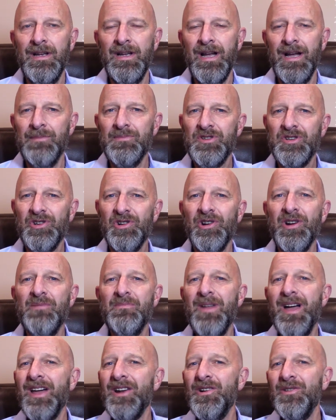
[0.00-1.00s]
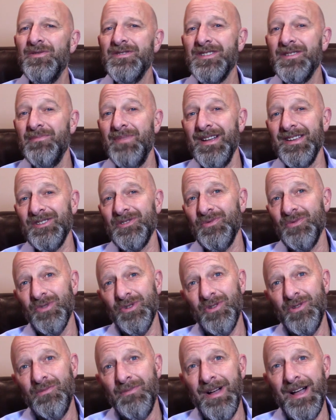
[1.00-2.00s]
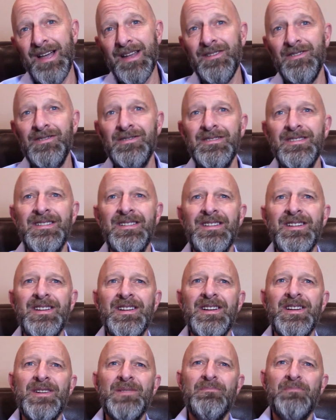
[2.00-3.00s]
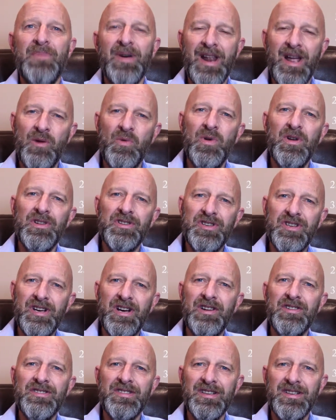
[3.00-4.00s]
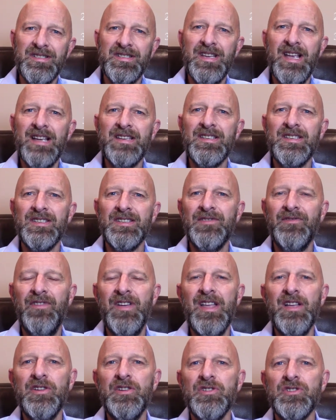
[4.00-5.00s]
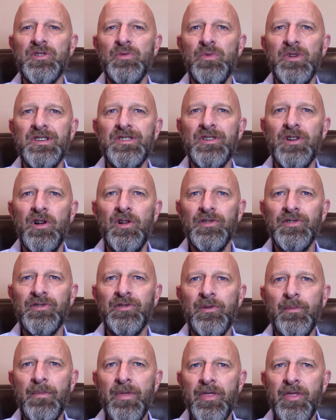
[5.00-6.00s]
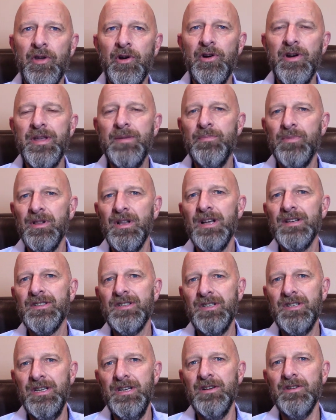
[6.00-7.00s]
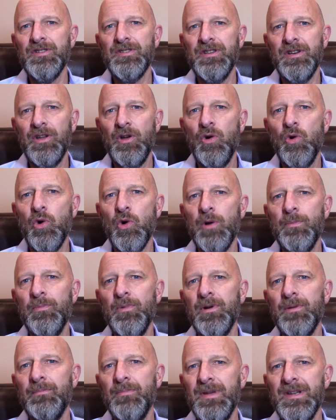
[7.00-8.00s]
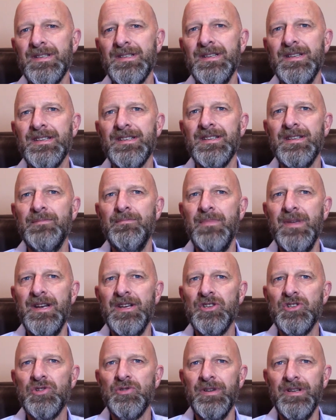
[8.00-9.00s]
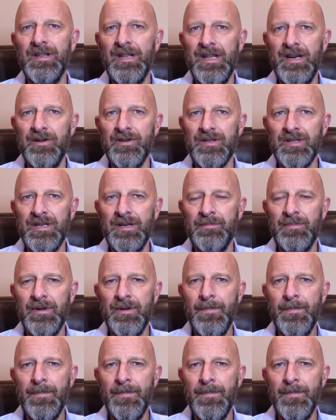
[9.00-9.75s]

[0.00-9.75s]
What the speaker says: I'm sure I'm not always the best role model, but I will share successes, failures, and results from 30 plus years in corporate business and ministry leadership.